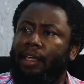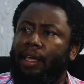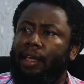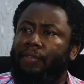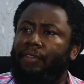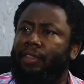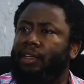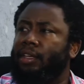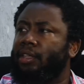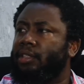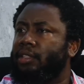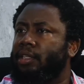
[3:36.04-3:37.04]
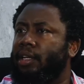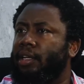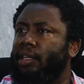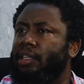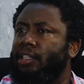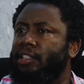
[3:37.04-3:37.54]
Everything is
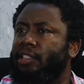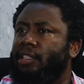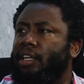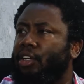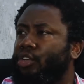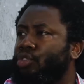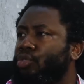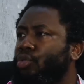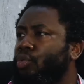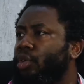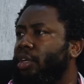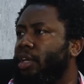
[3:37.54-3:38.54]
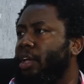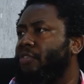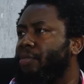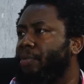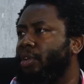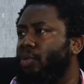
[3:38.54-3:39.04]
tailored to what
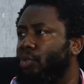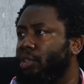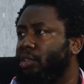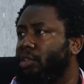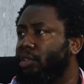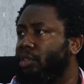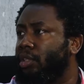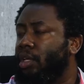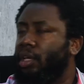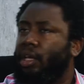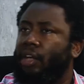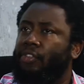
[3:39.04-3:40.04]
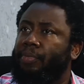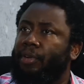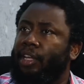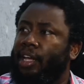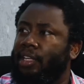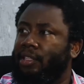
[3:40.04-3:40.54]
everybody wants.
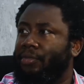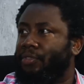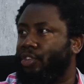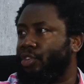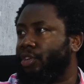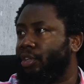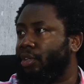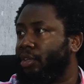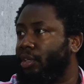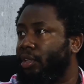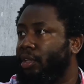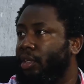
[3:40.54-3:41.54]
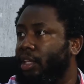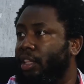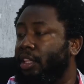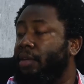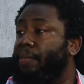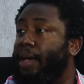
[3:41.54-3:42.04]
Everybody has a vision in
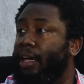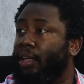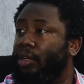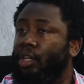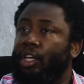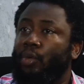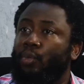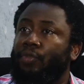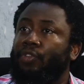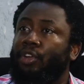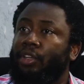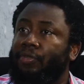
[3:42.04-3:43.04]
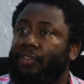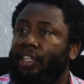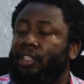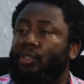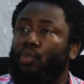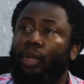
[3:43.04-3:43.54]
their mind. We've done
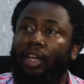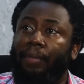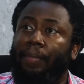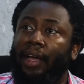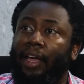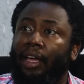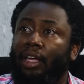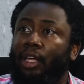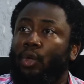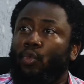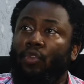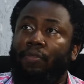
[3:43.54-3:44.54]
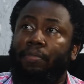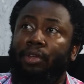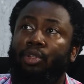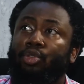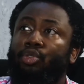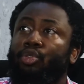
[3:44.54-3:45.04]
events whereby we've
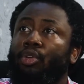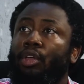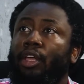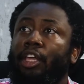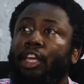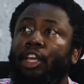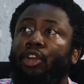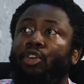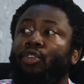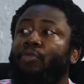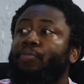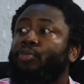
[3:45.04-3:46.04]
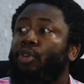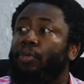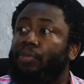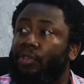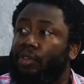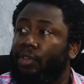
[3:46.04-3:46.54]
built a lot of
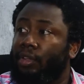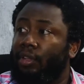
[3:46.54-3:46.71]
props,